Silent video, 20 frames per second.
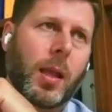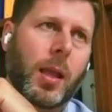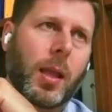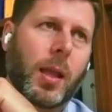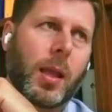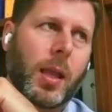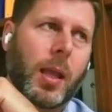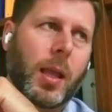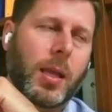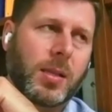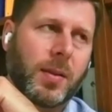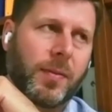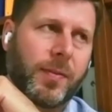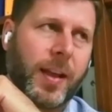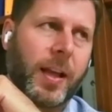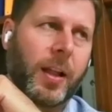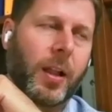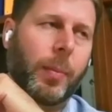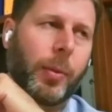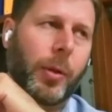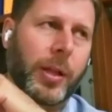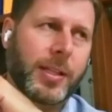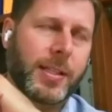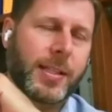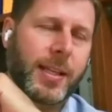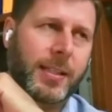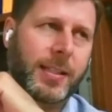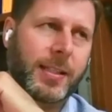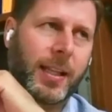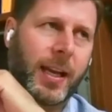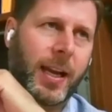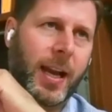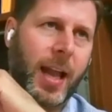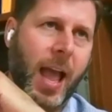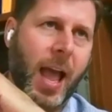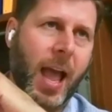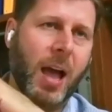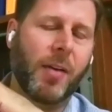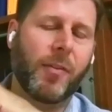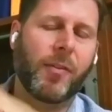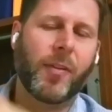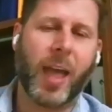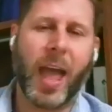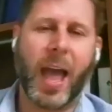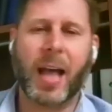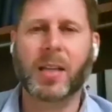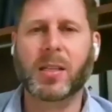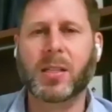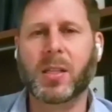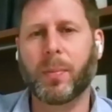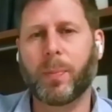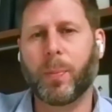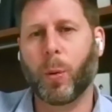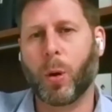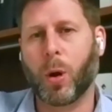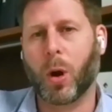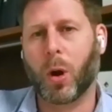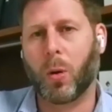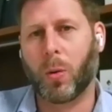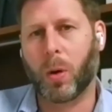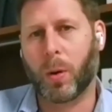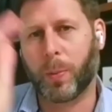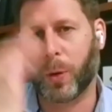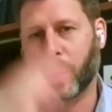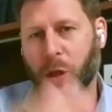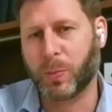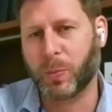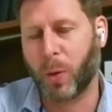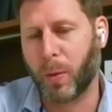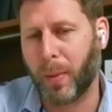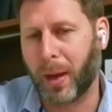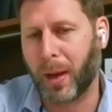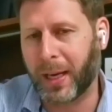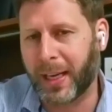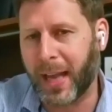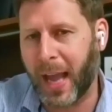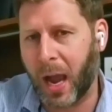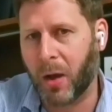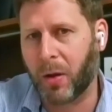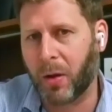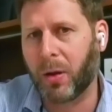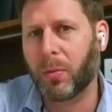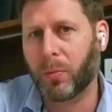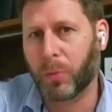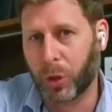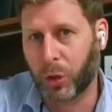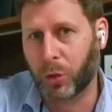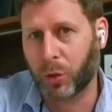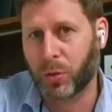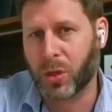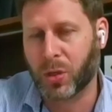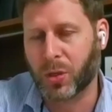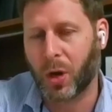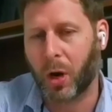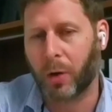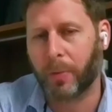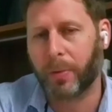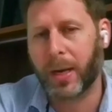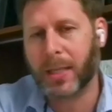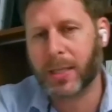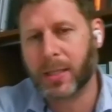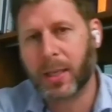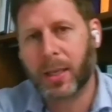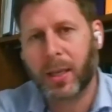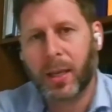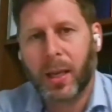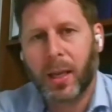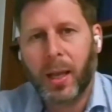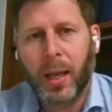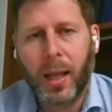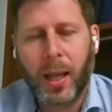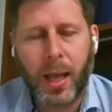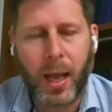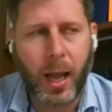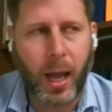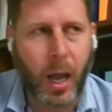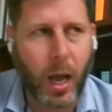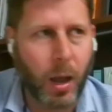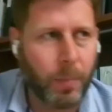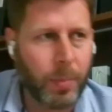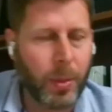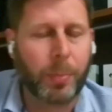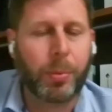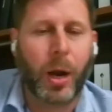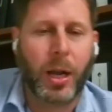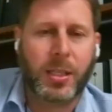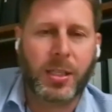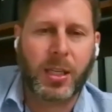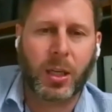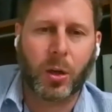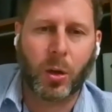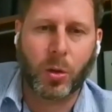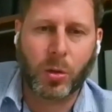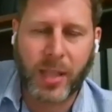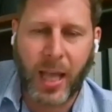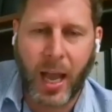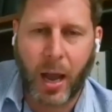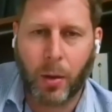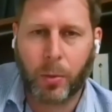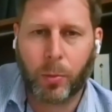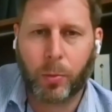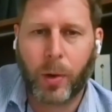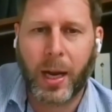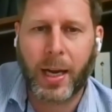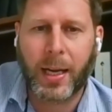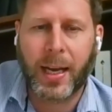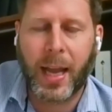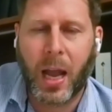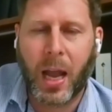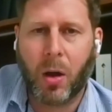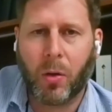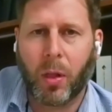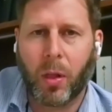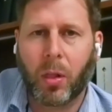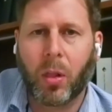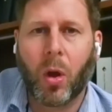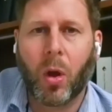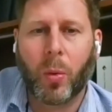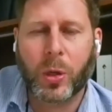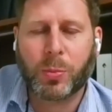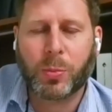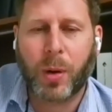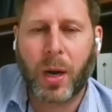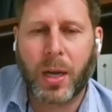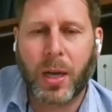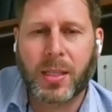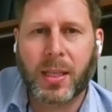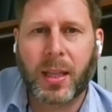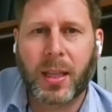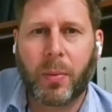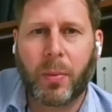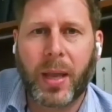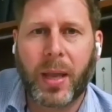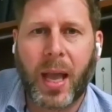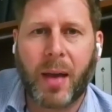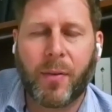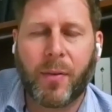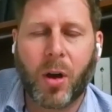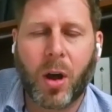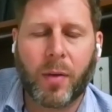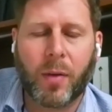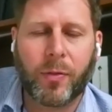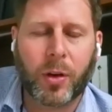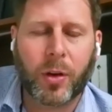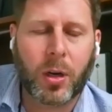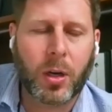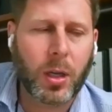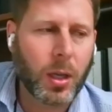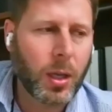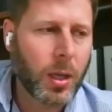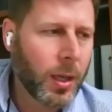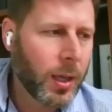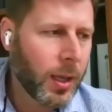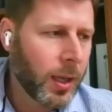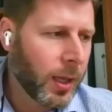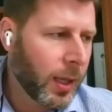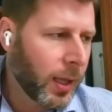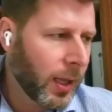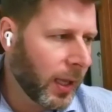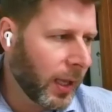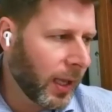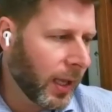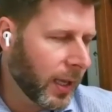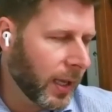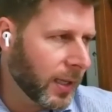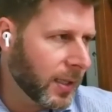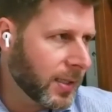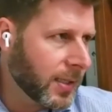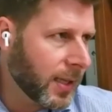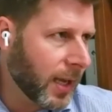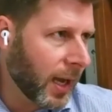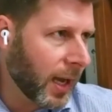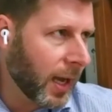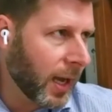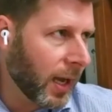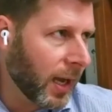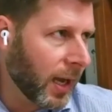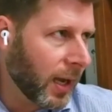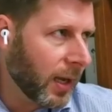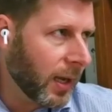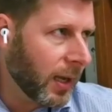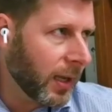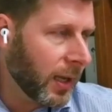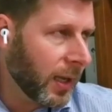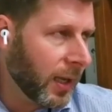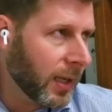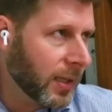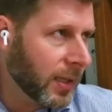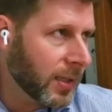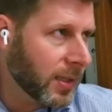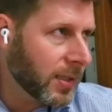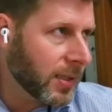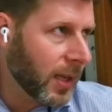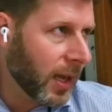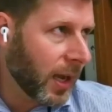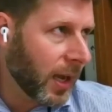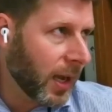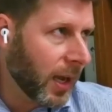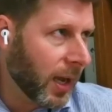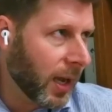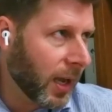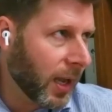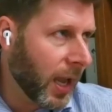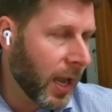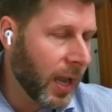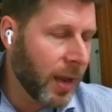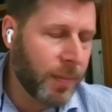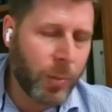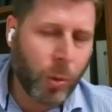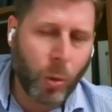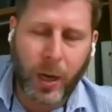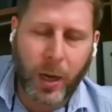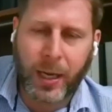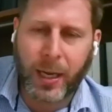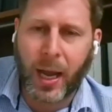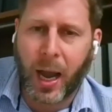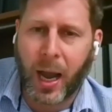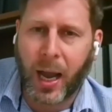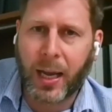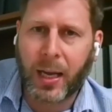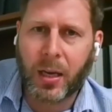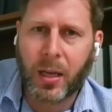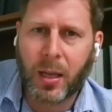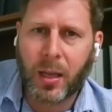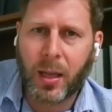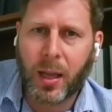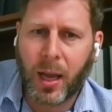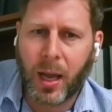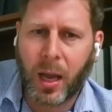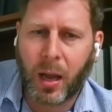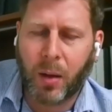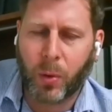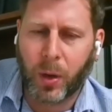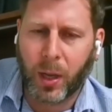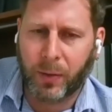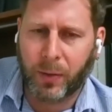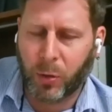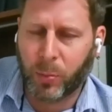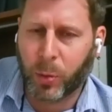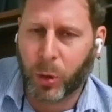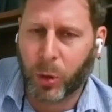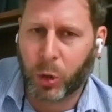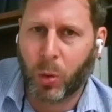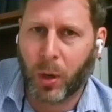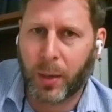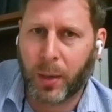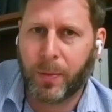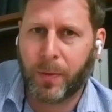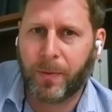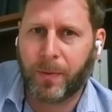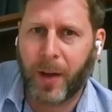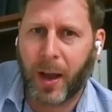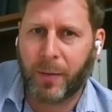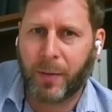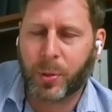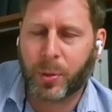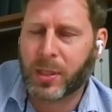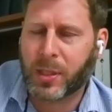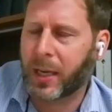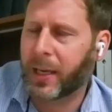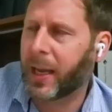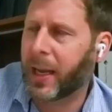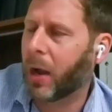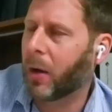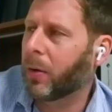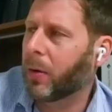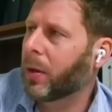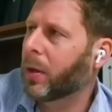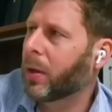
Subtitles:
is available at 16.5. As the borrower puts more money down, reduces our risk, the pricing goes down. Right now, the lowest pricing that we have offered is 8.9 if you put 25% down,